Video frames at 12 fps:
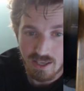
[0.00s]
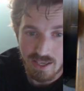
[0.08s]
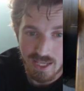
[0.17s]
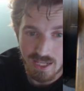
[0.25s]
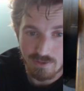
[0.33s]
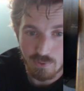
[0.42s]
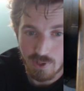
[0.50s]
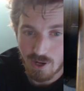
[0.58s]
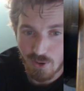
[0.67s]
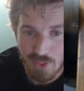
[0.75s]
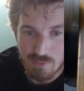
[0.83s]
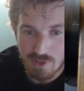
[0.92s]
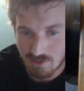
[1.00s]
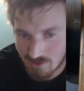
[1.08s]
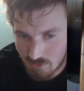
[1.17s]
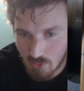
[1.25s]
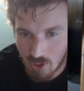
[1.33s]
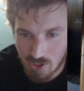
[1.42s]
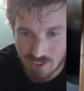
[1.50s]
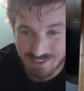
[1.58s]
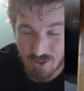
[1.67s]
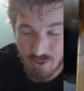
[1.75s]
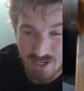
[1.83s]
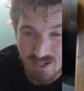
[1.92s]
And if we are, that means this project is
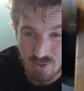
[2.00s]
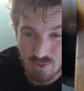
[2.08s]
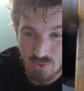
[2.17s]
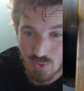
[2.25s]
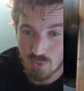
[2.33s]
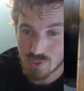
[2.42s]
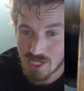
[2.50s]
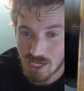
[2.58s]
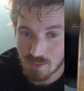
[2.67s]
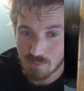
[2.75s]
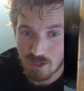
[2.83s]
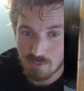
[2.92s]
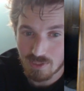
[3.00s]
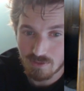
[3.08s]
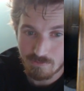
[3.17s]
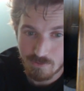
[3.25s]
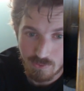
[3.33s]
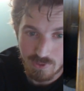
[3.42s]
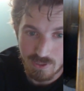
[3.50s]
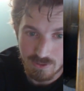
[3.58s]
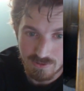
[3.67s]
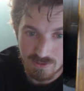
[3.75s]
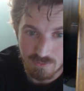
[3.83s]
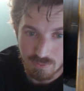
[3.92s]
going to take probably a few
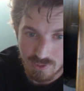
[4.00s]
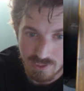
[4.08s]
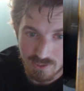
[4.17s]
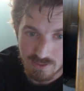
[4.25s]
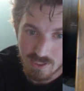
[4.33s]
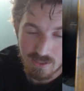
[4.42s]
years to complete.